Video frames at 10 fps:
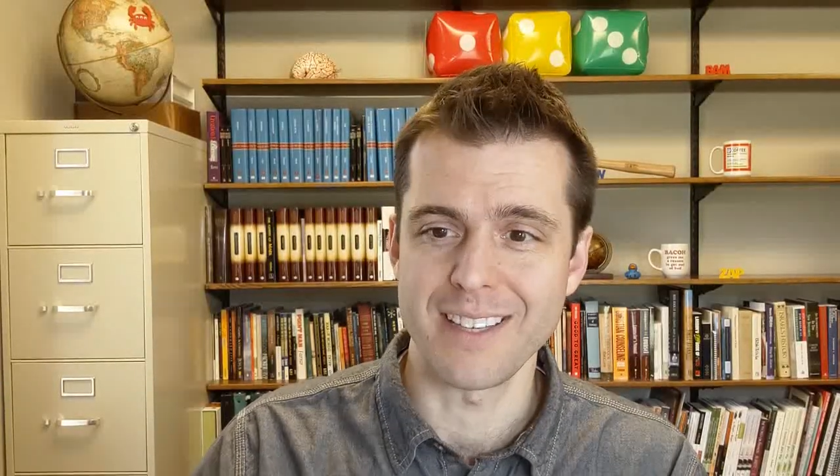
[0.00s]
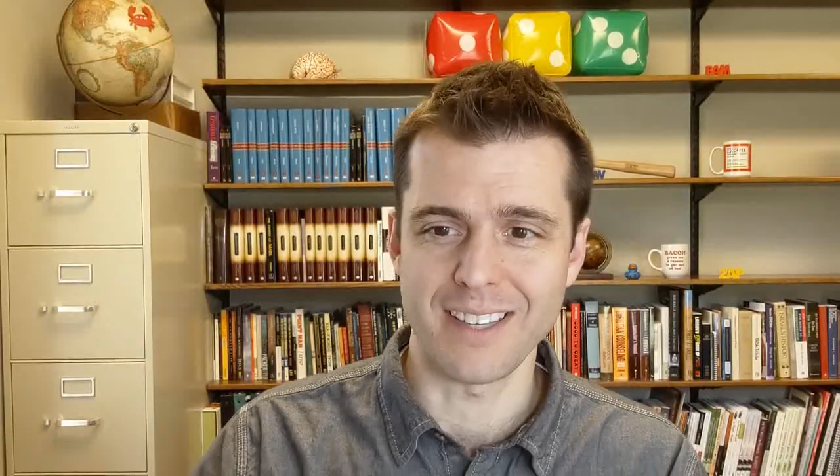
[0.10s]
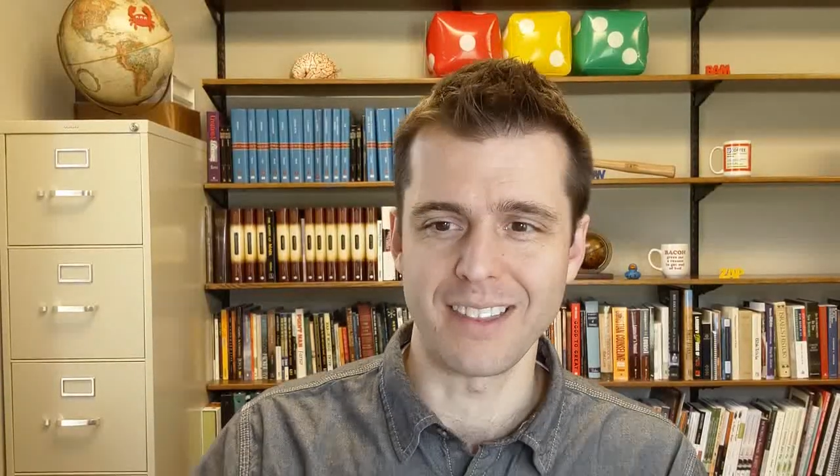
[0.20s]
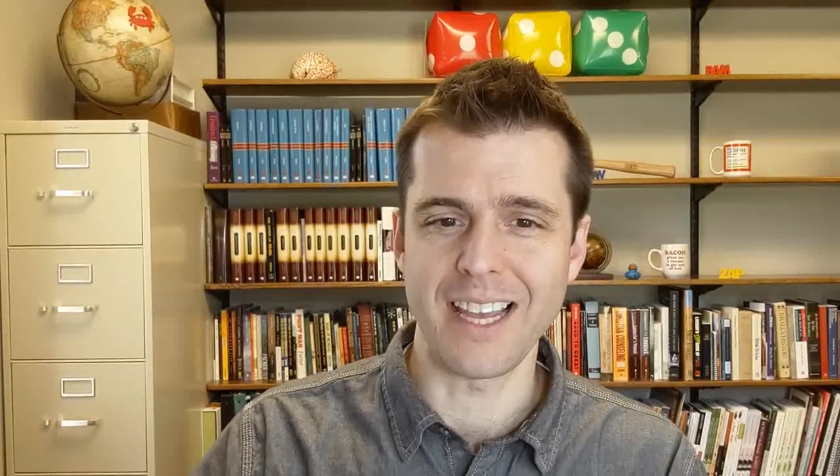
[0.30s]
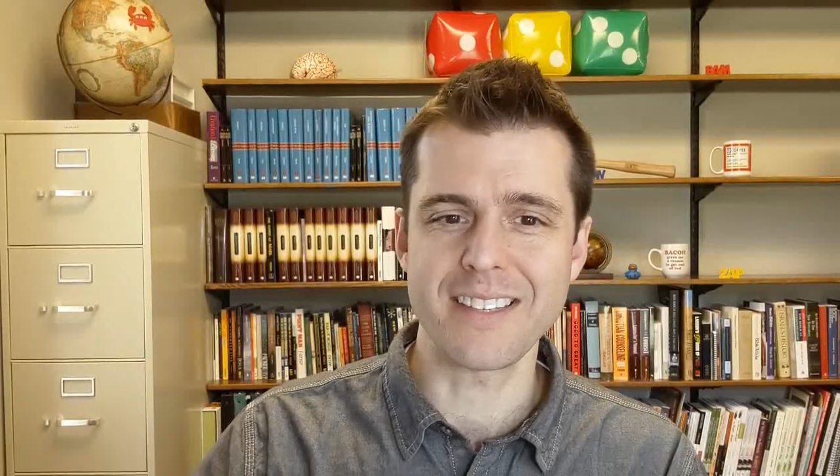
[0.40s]

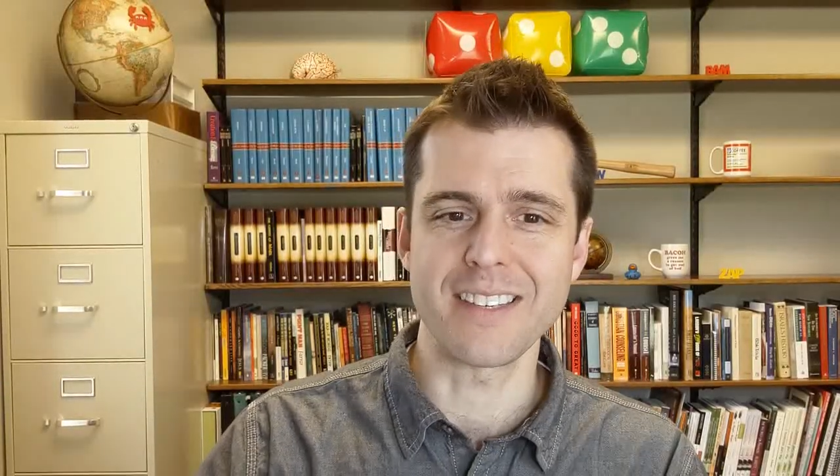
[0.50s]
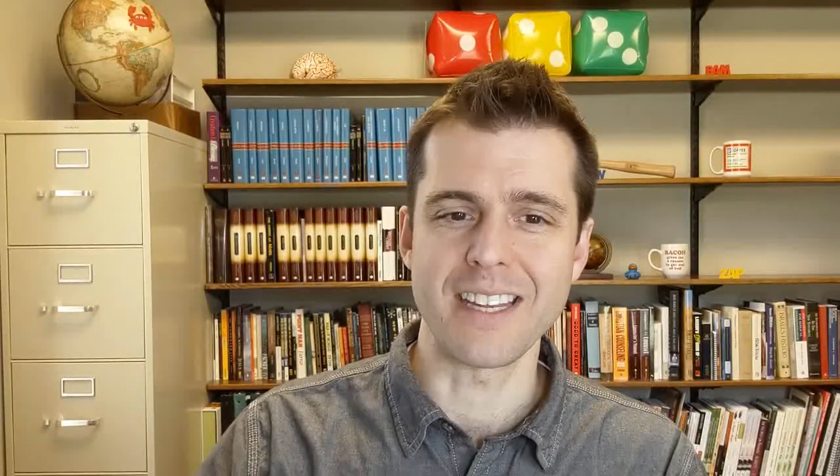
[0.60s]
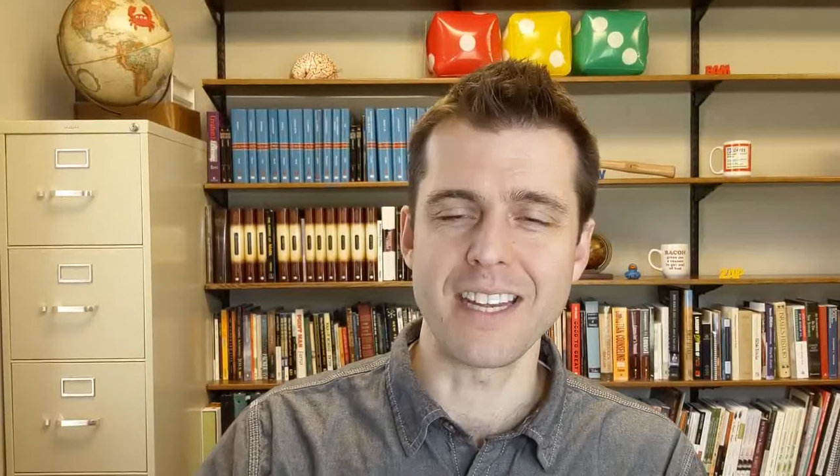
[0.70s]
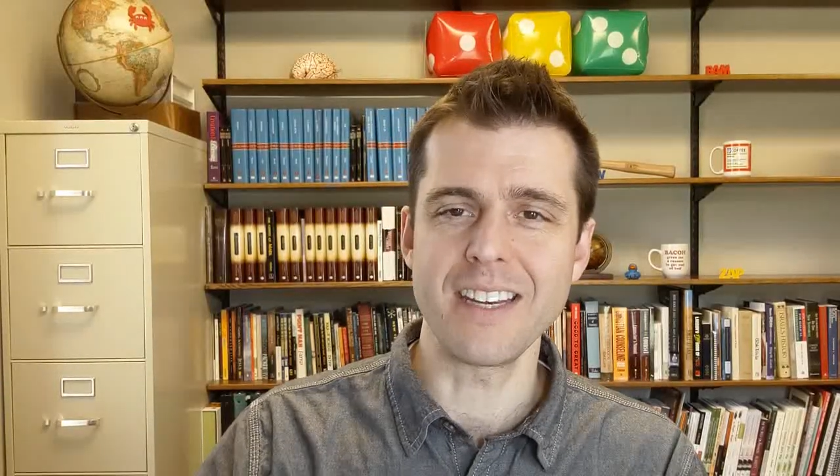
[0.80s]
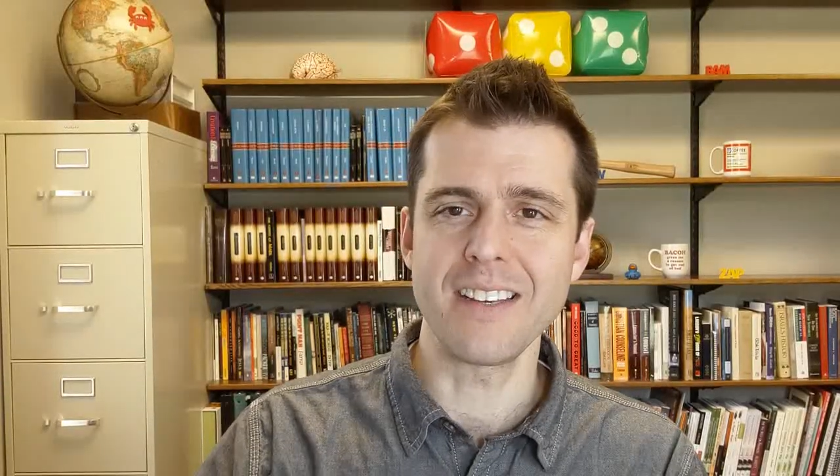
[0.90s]
Is it less
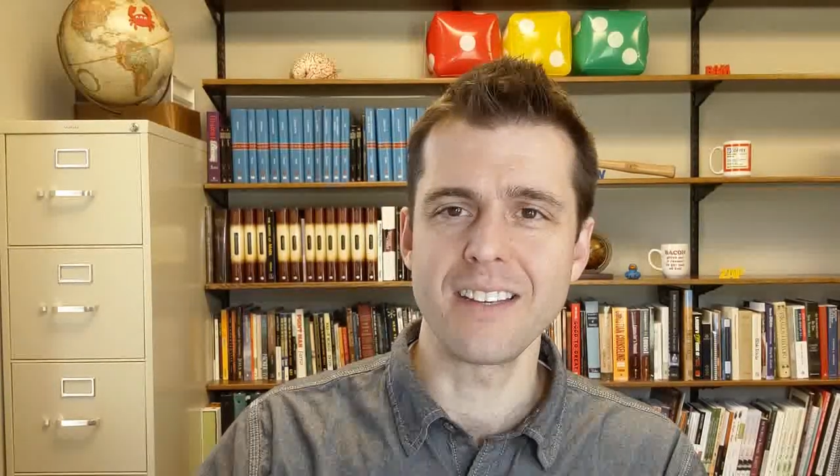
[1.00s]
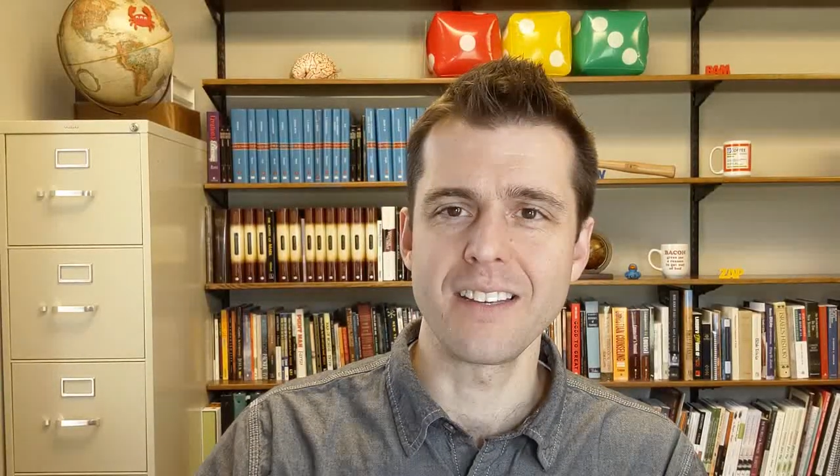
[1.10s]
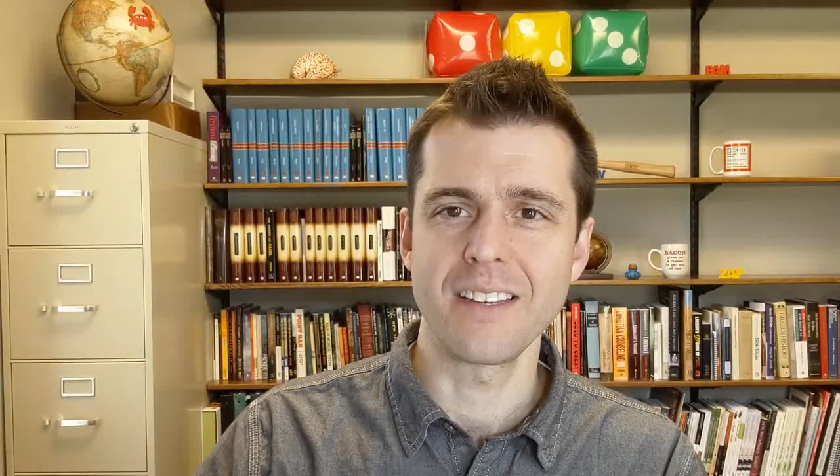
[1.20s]
need?